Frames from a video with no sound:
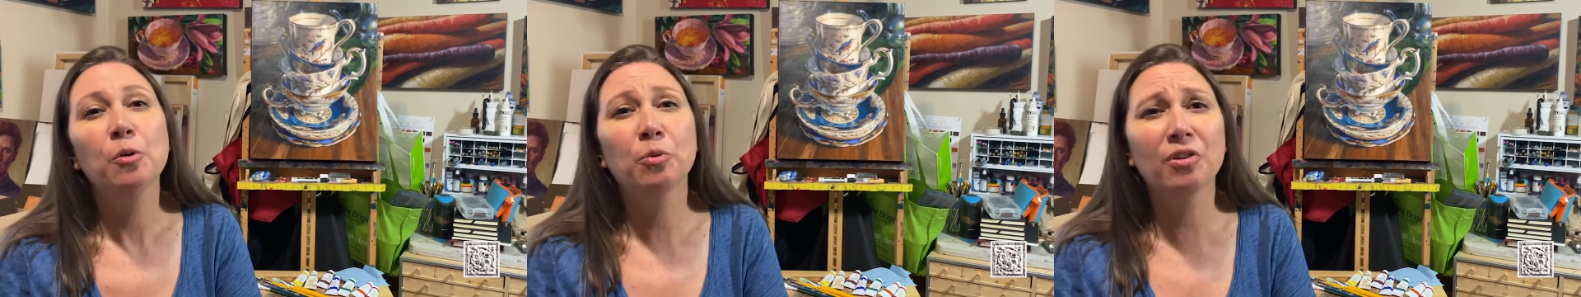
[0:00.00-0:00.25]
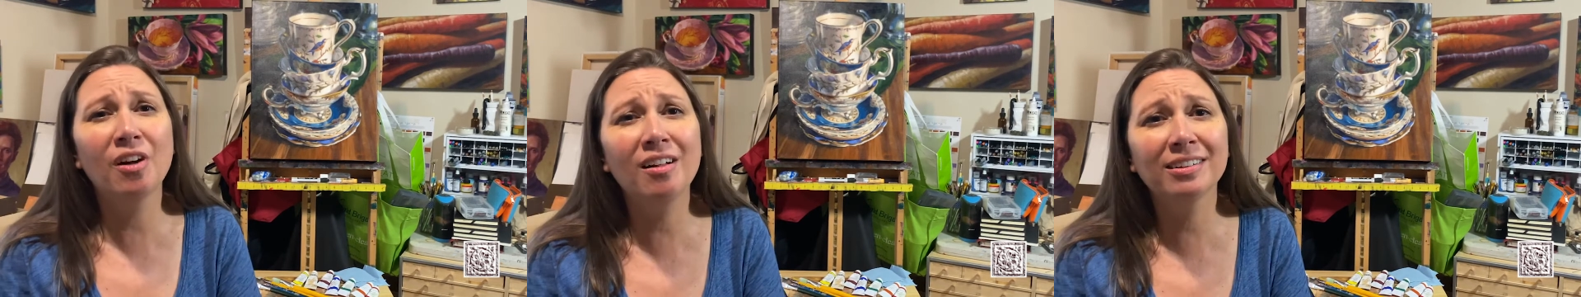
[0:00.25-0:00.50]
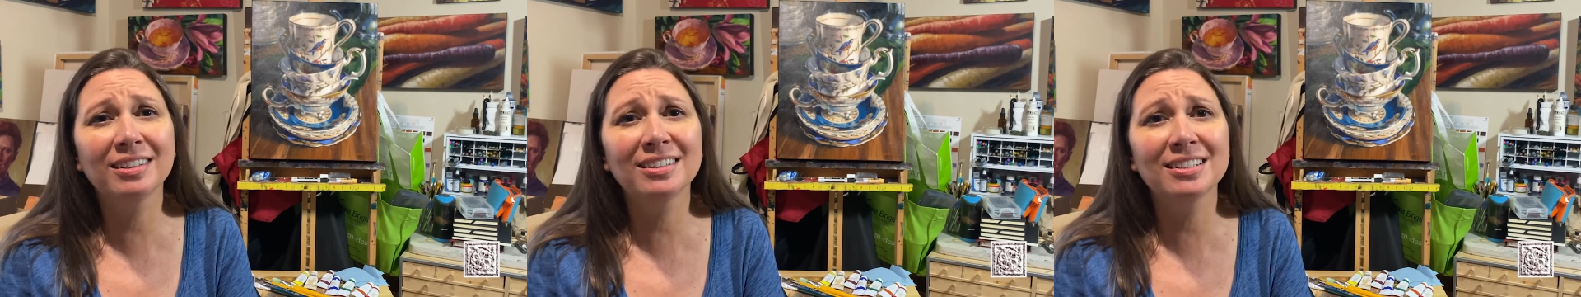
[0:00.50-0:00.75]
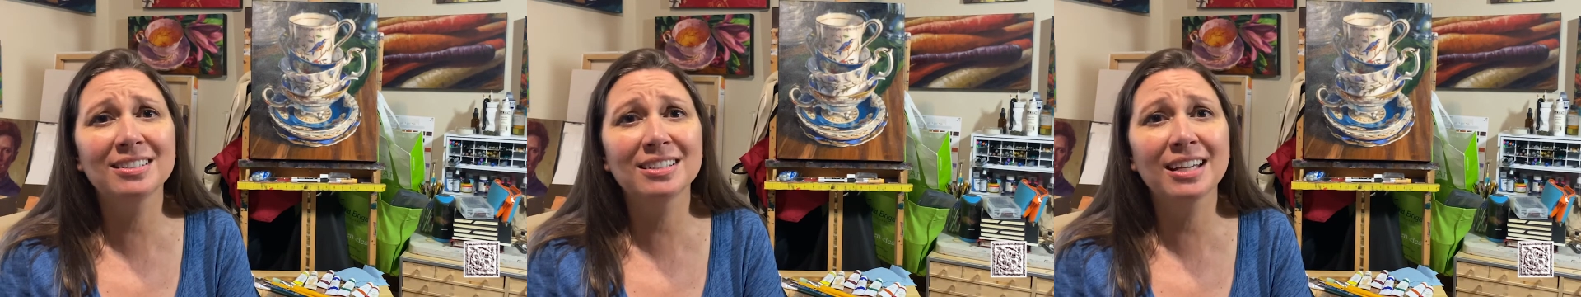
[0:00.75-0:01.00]
We're all in
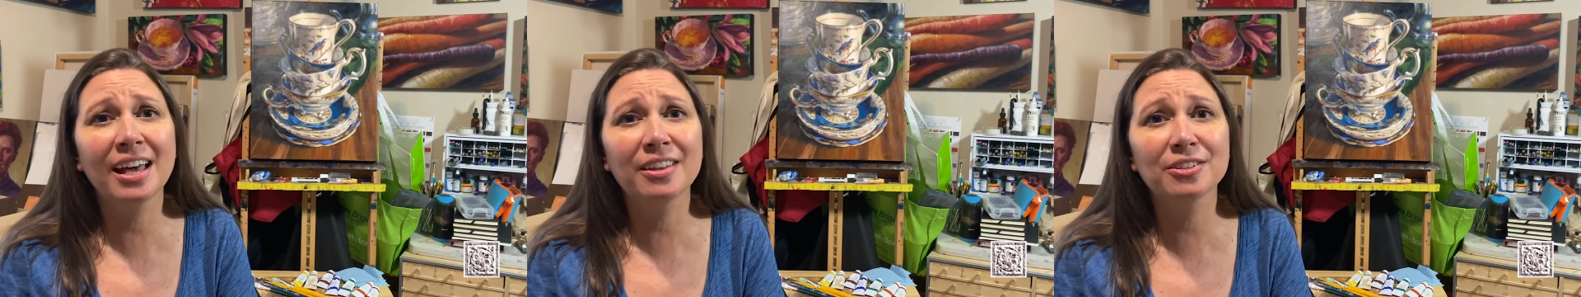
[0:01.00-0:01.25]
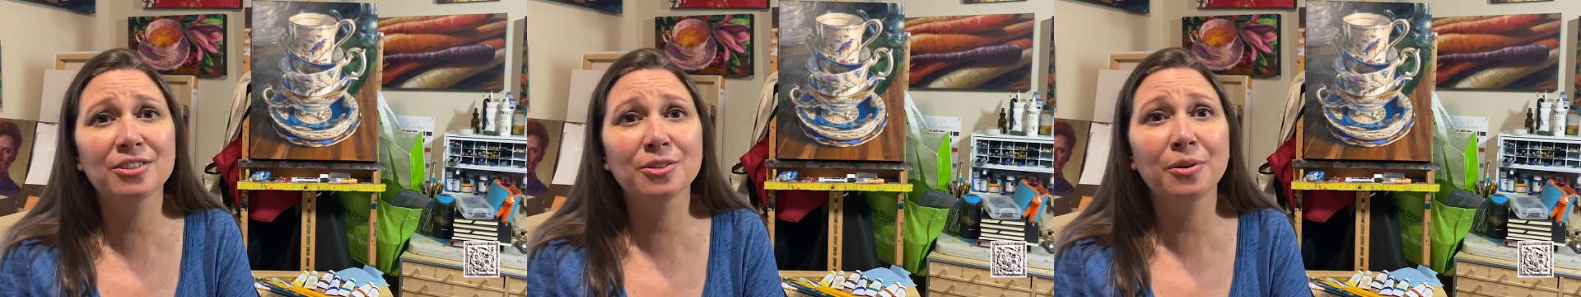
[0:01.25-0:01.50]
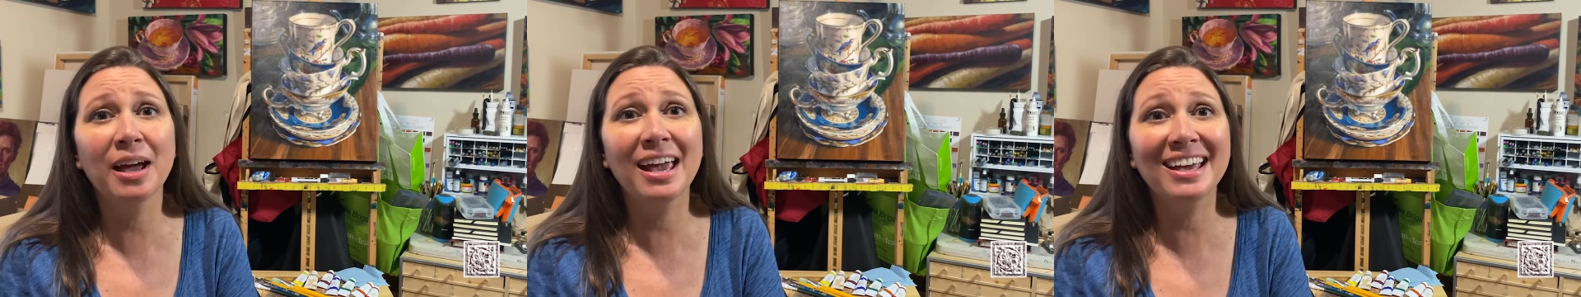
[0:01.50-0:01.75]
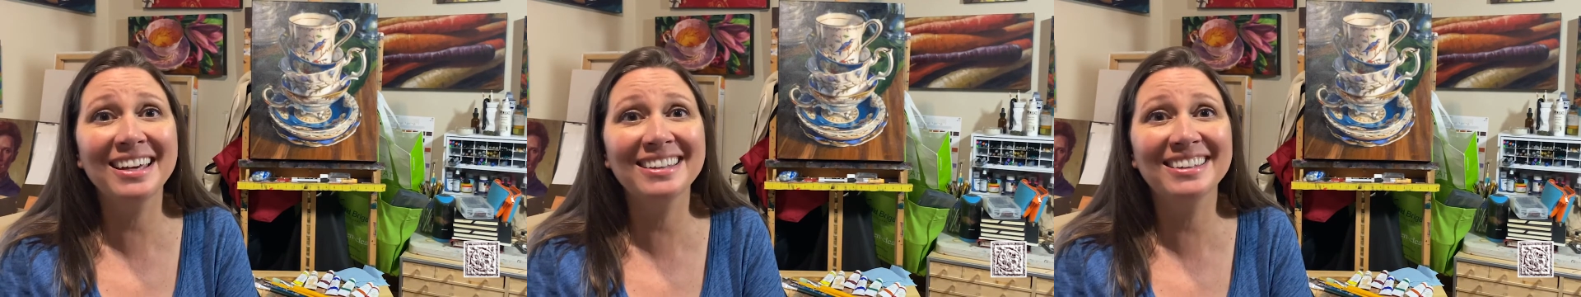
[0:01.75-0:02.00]
this together, so
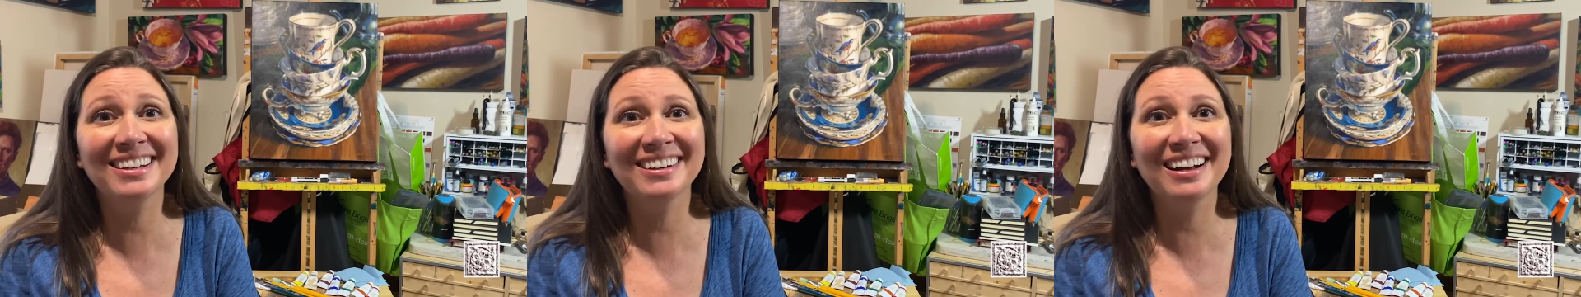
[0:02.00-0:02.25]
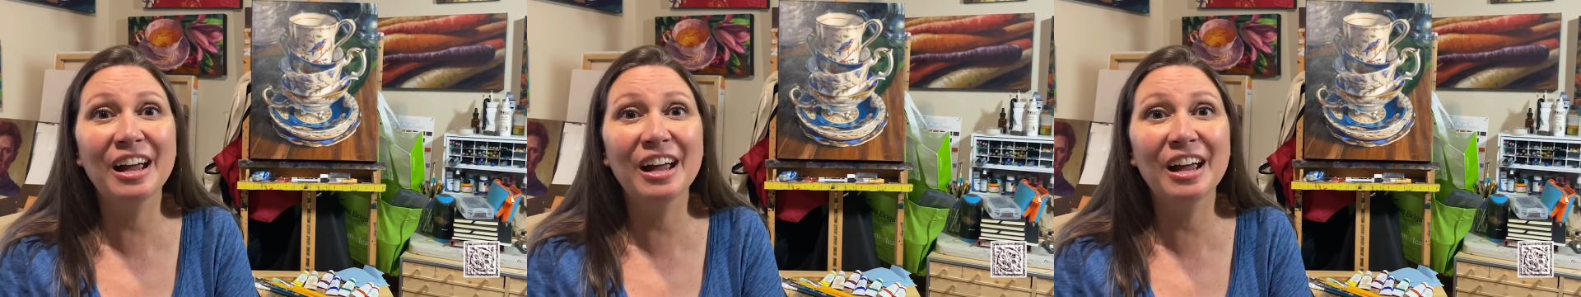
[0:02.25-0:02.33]
hang in there.